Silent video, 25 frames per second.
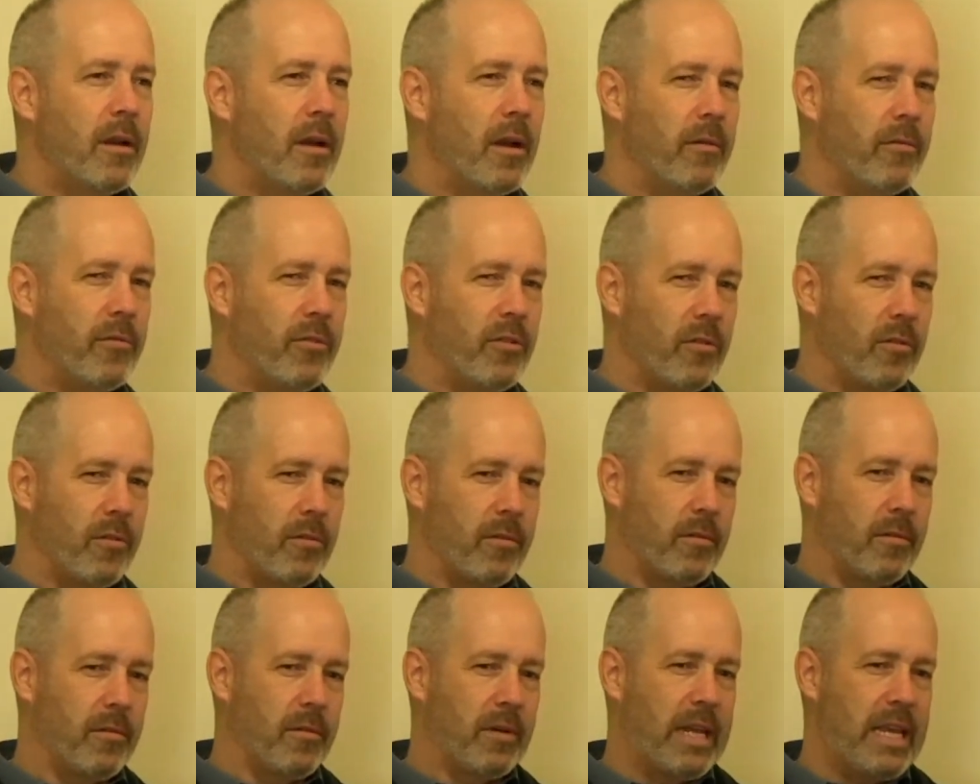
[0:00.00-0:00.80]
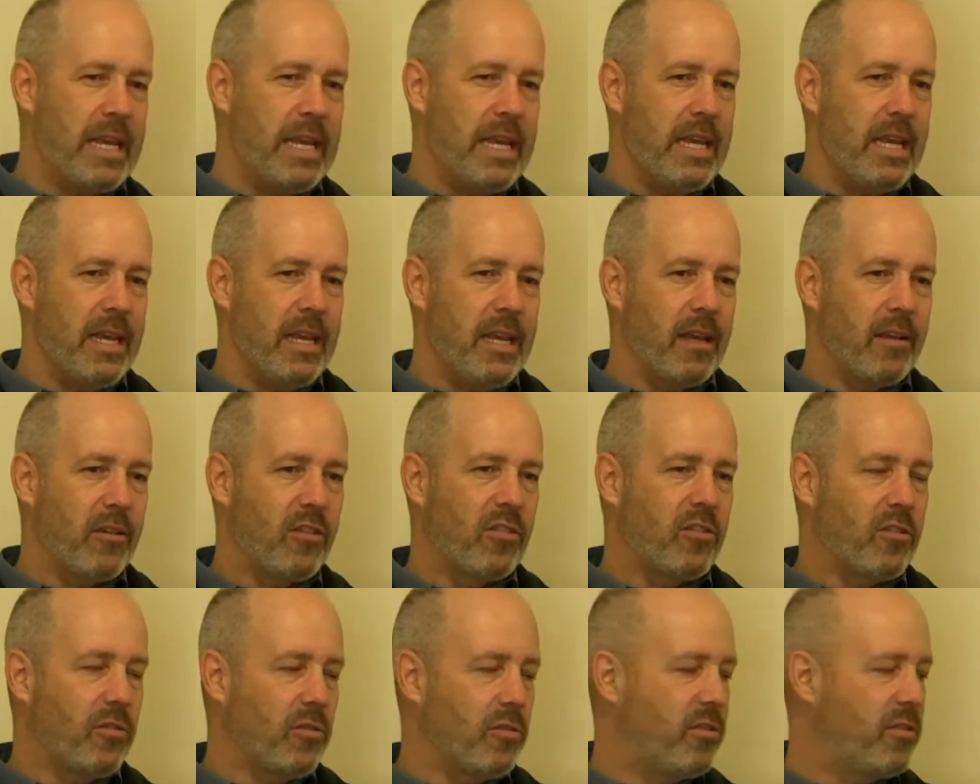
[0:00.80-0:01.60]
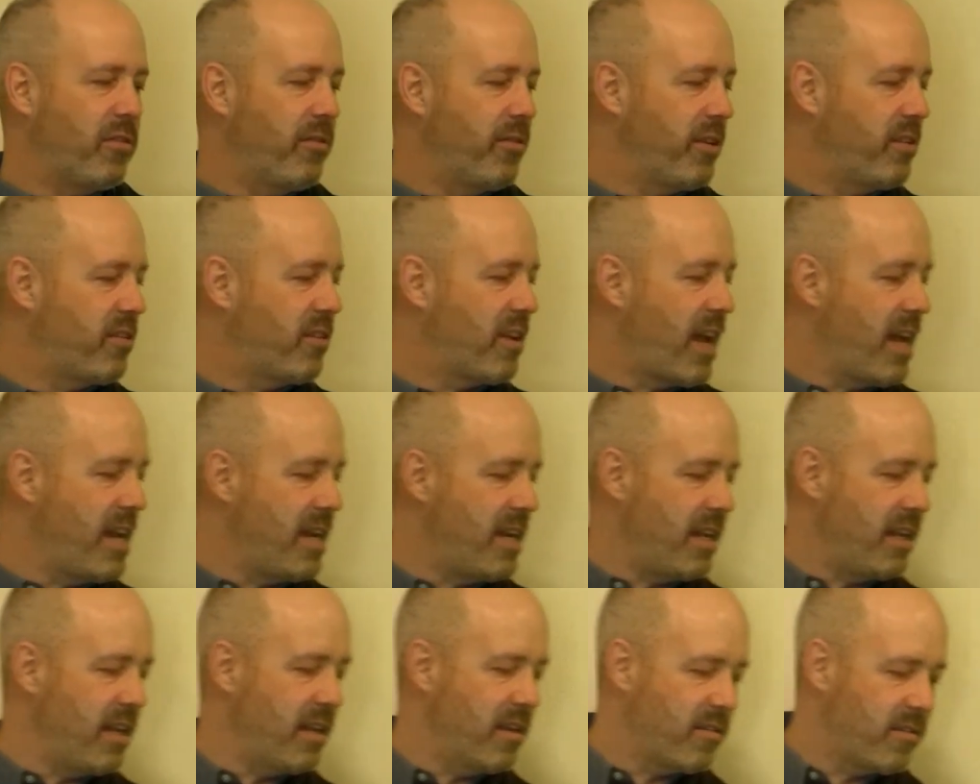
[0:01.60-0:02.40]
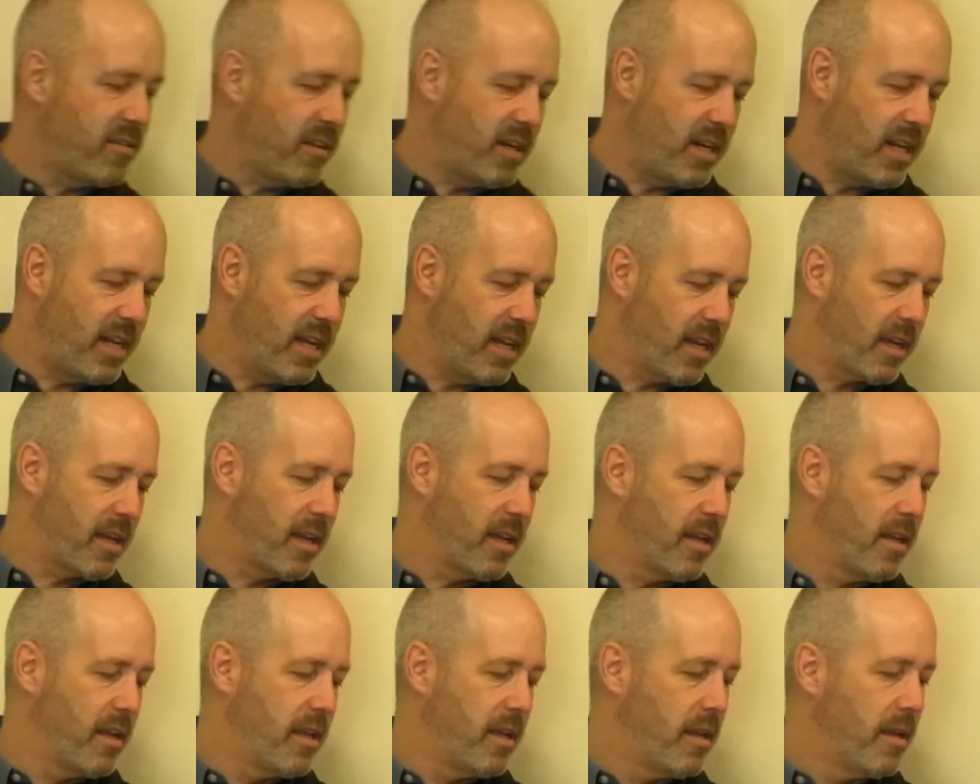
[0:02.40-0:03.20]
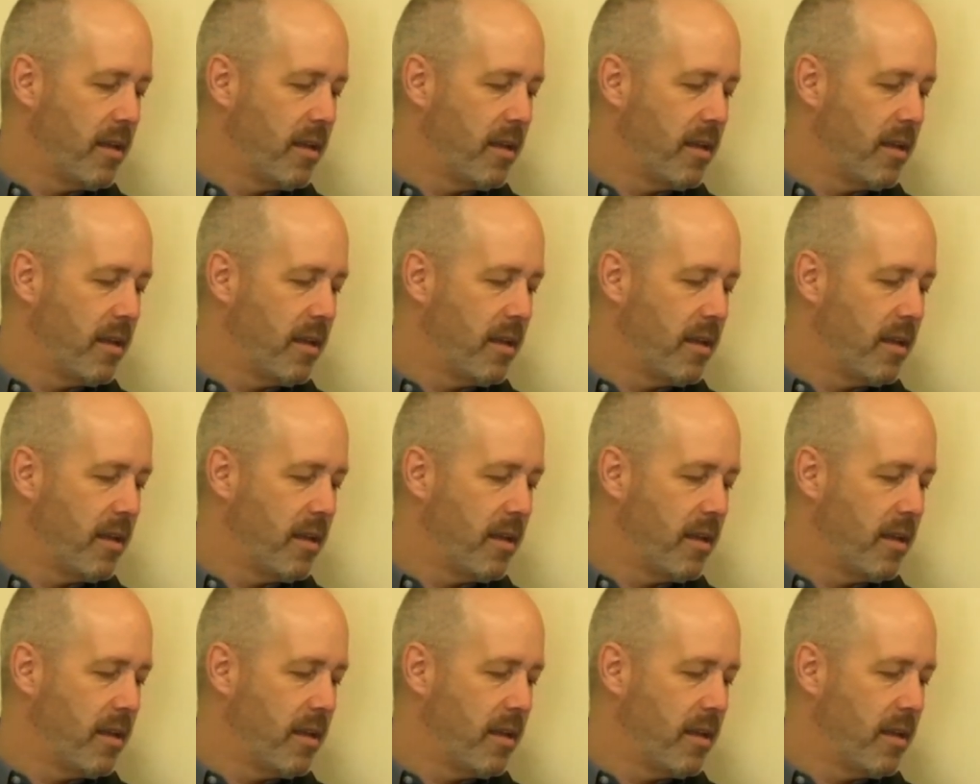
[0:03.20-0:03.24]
of certain key exclusivist ideas in Hick